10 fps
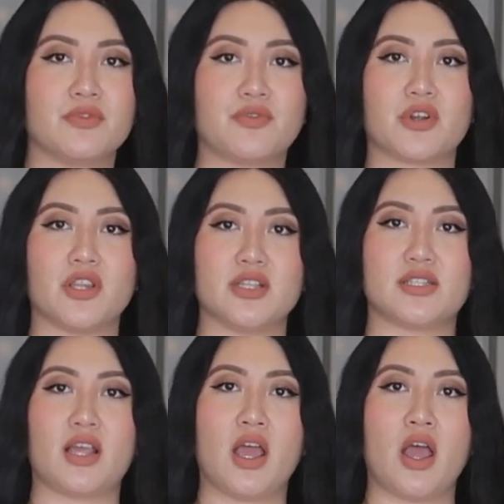for this
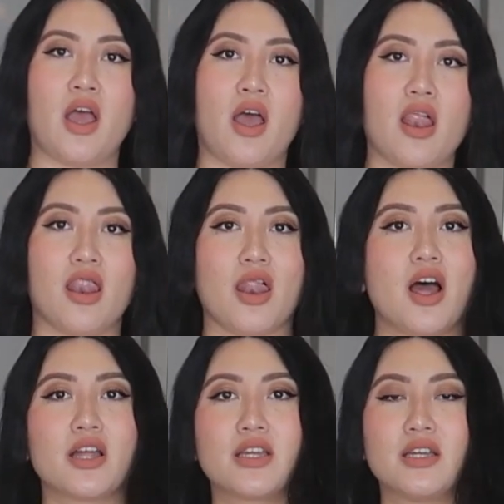
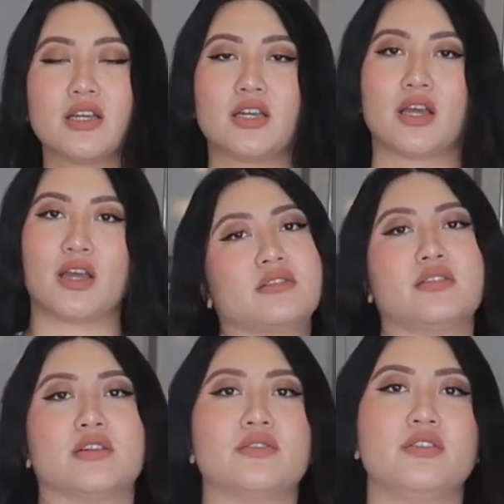look. You
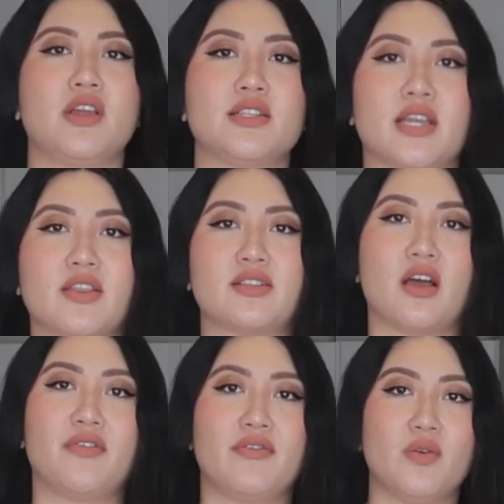know, you can take this
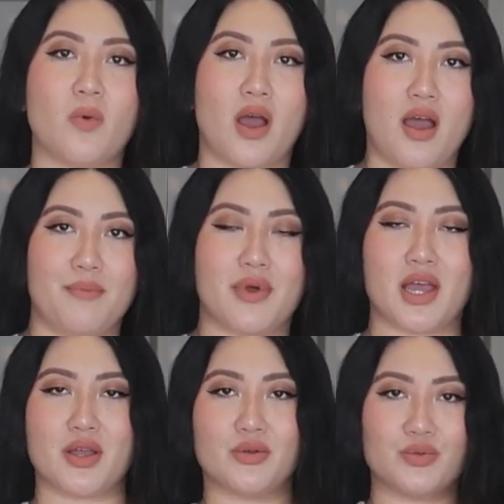off if you want,
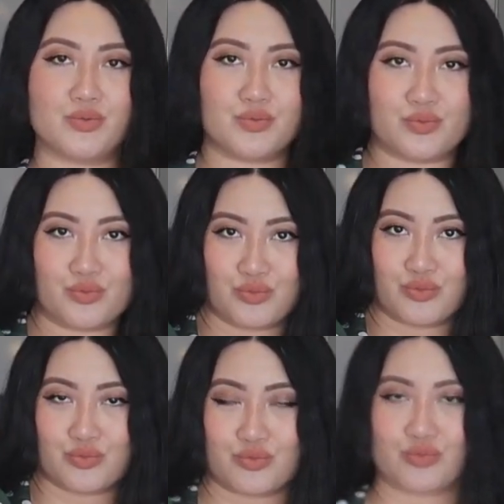but
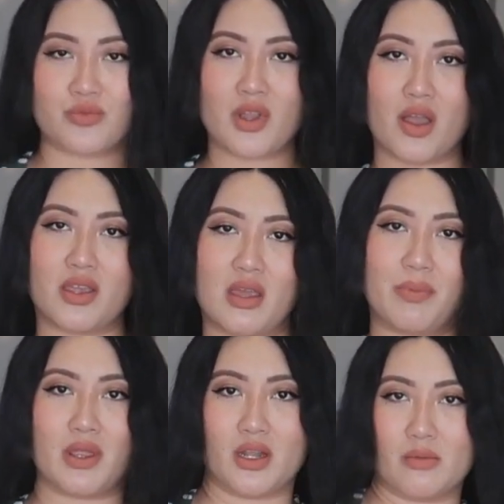I keep
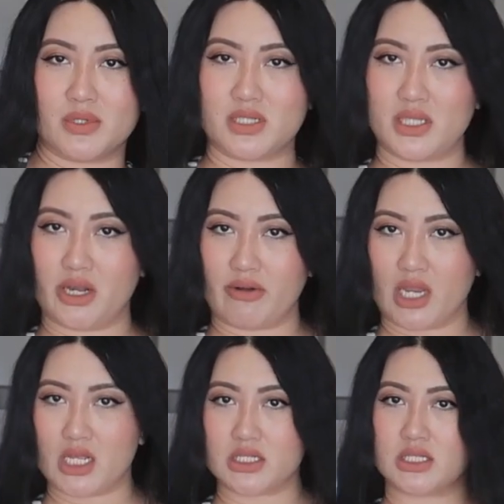it a little
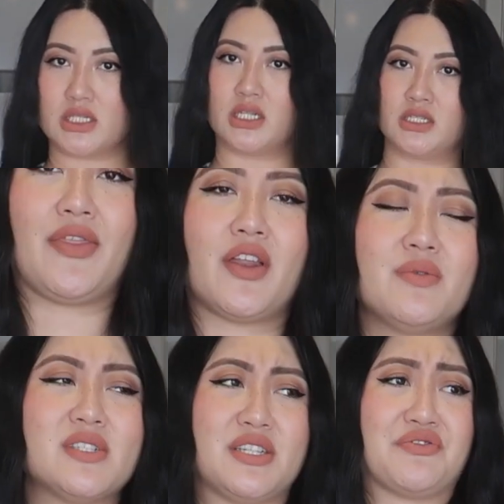mysterious. I thought it
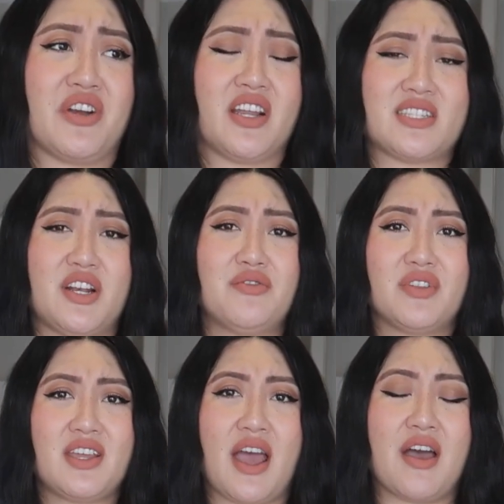was different because I don't
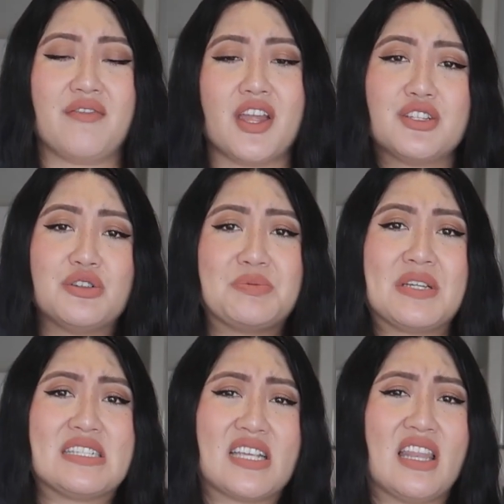really have a
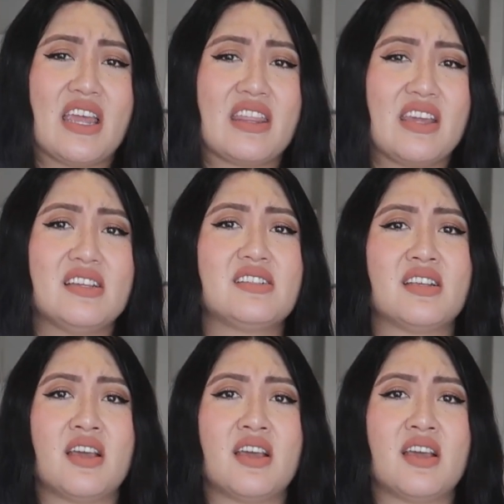two-piece set like this.